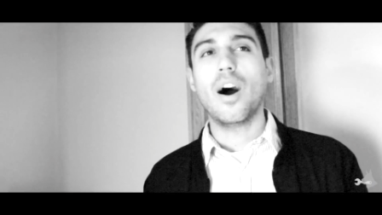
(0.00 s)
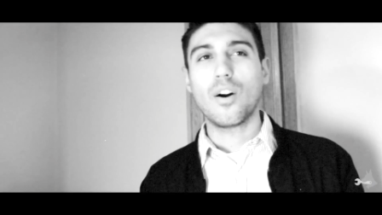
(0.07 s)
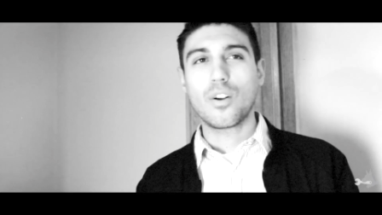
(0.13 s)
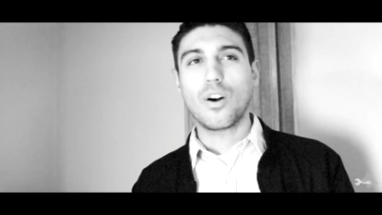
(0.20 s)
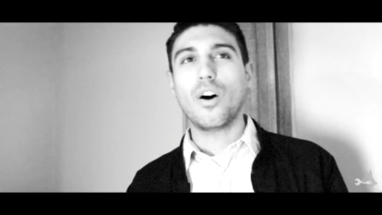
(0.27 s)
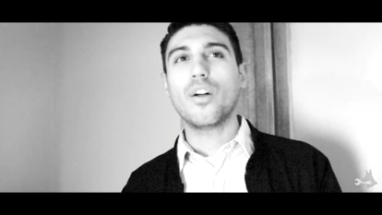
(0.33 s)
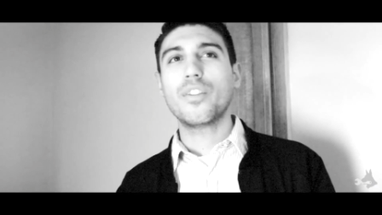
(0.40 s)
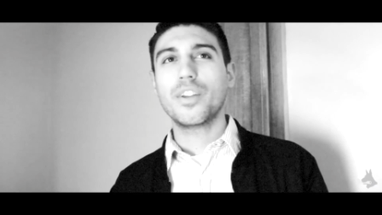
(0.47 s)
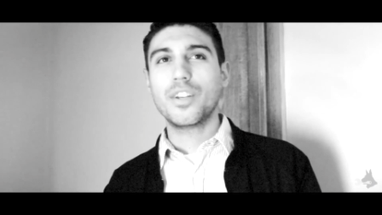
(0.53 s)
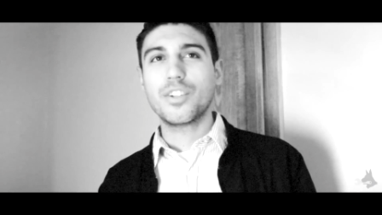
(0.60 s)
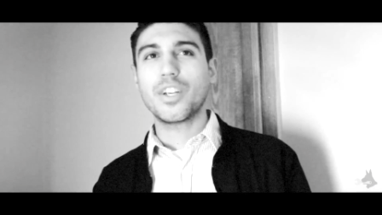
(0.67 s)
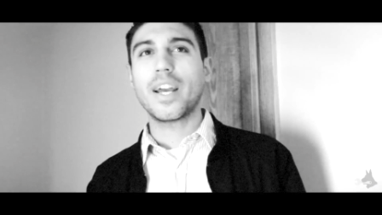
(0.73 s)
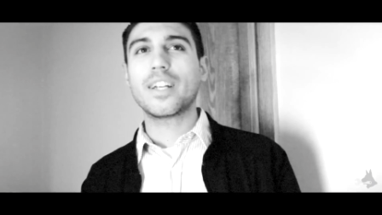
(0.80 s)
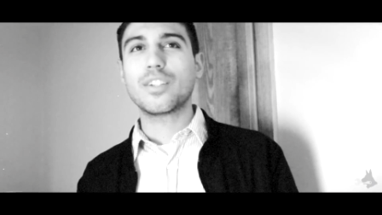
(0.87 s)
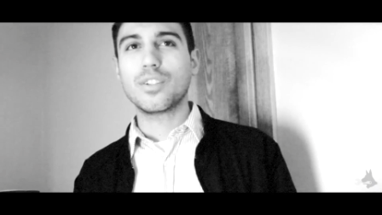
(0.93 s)
I'll call the
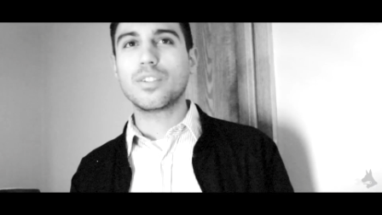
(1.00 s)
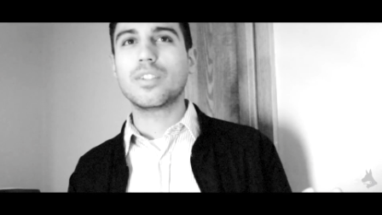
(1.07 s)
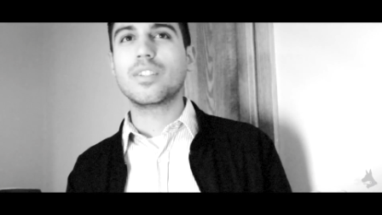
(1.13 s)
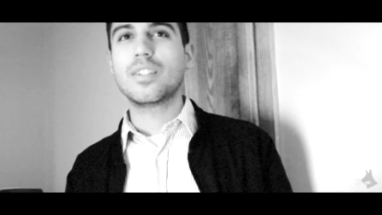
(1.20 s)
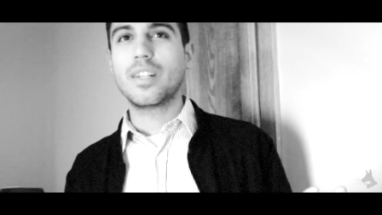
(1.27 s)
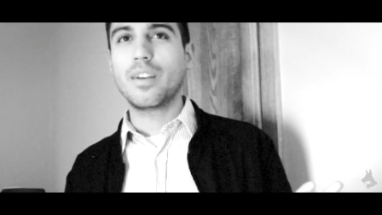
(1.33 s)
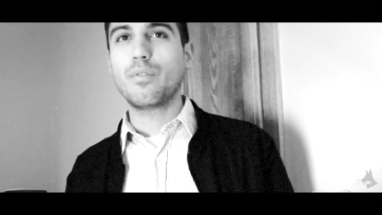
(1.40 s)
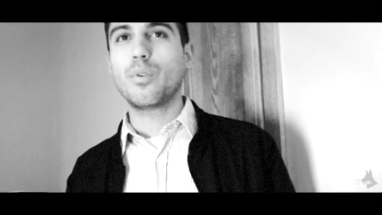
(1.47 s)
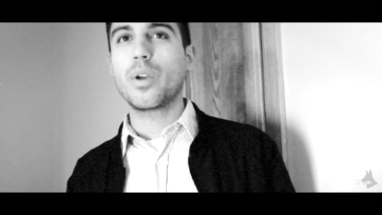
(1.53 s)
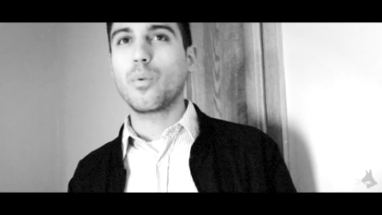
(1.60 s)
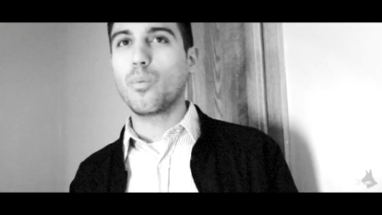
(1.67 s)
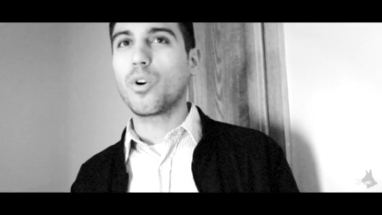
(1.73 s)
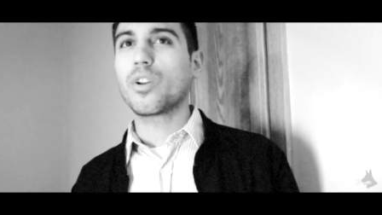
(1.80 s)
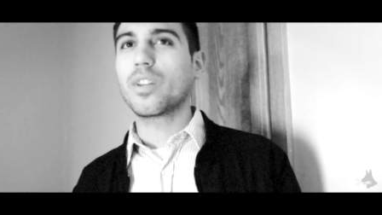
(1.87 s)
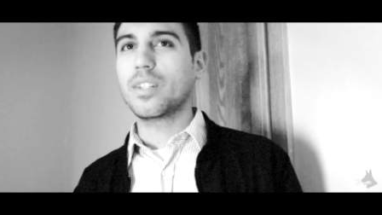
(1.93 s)
injectors and see if we can
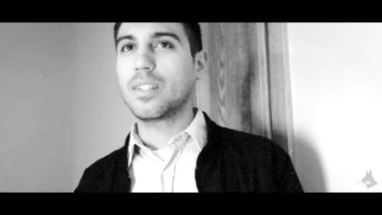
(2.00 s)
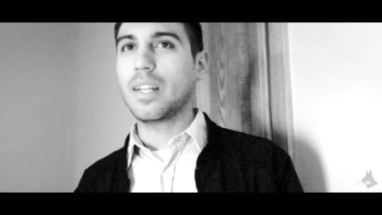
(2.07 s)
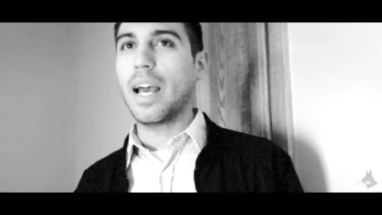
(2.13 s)
work this